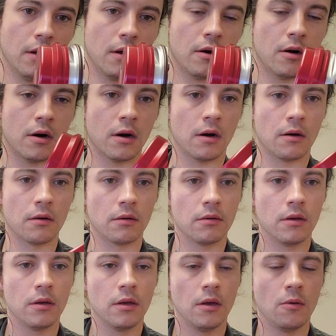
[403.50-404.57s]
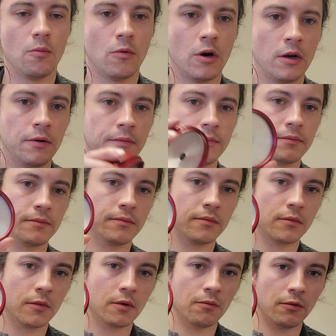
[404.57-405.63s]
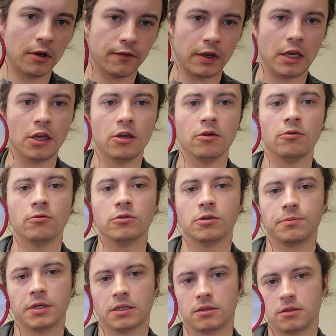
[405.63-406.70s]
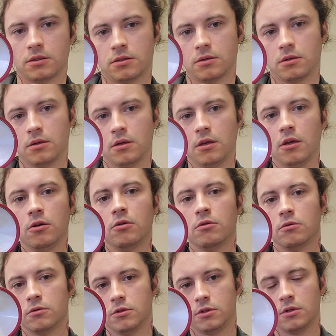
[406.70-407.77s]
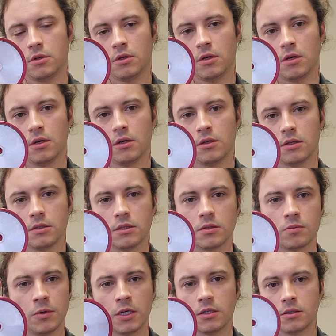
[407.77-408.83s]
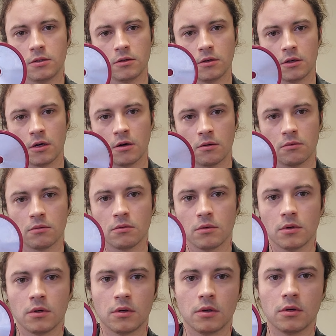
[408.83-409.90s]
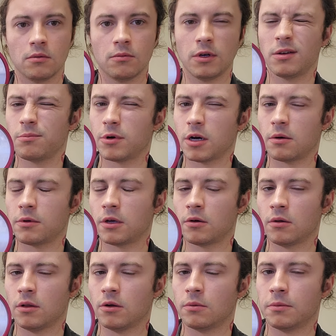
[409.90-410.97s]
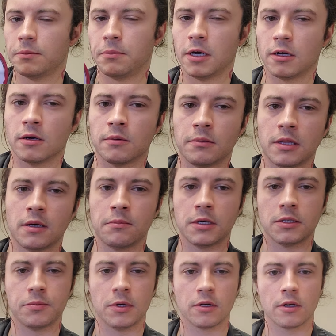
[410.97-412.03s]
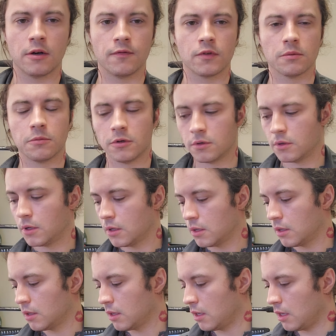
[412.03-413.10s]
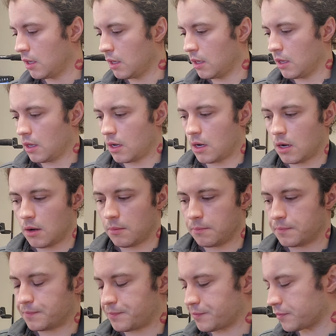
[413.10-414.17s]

are, one, we have a huge piston. Huge. This is as big as you can go. You can probably go a little bit bigger, but that makes me uncomfortable. I